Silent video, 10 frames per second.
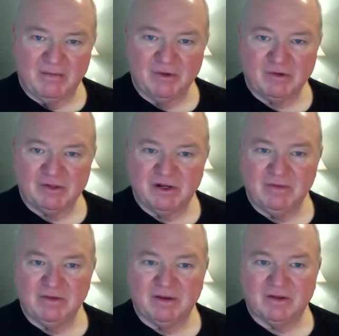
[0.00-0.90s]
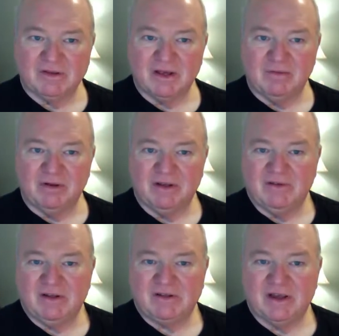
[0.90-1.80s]
Mussolini because they believed
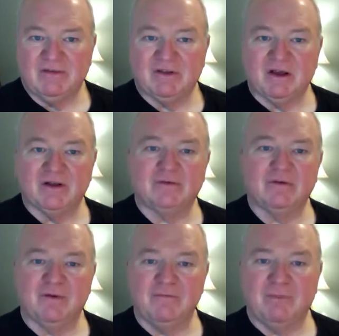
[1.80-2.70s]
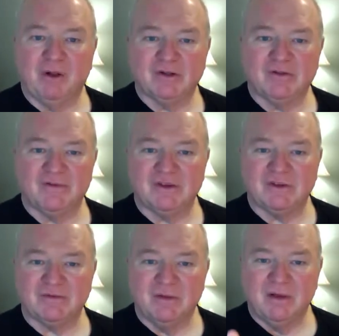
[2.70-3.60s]
he had saved the country from
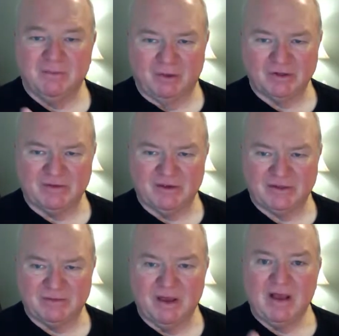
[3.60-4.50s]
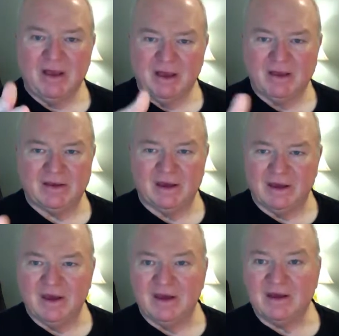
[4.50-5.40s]
Bolshevism. Bolshevism,
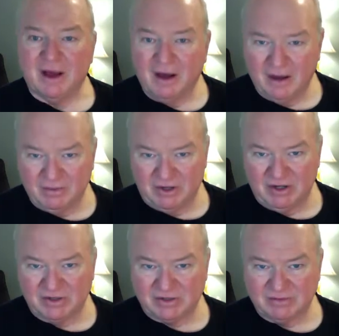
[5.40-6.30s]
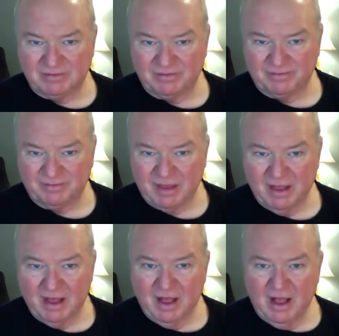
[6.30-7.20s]
aka communism.
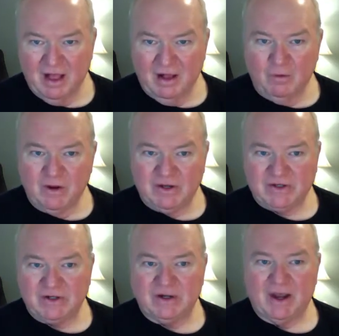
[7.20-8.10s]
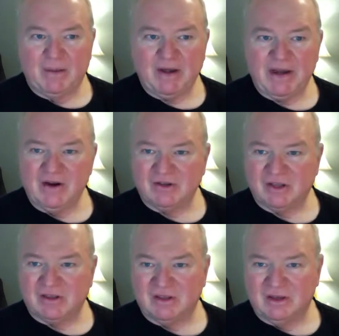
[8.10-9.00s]
Which, here's
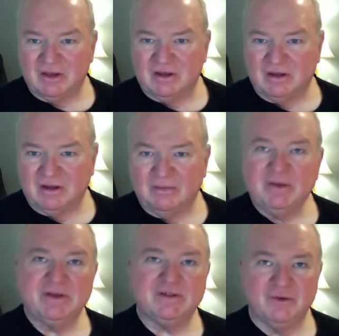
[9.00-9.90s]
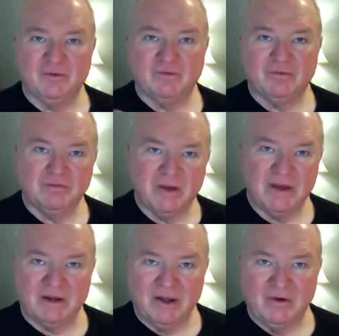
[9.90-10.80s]
the thing, and please do
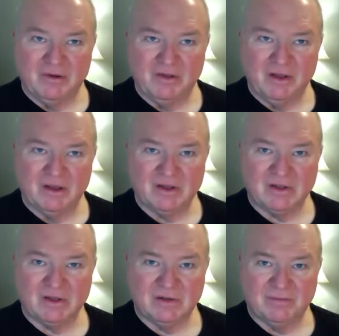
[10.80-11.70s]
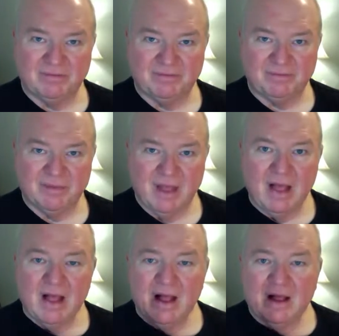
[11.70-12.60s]
make a note of this,
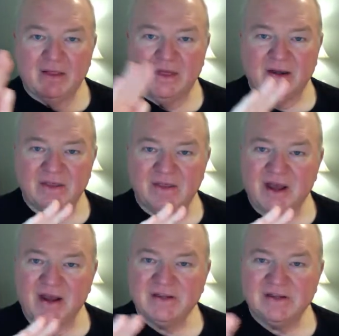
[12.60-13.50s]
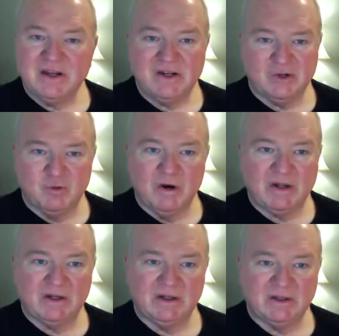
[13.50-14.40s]
that in the
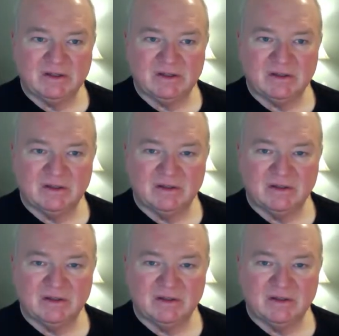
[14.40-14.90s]
1920s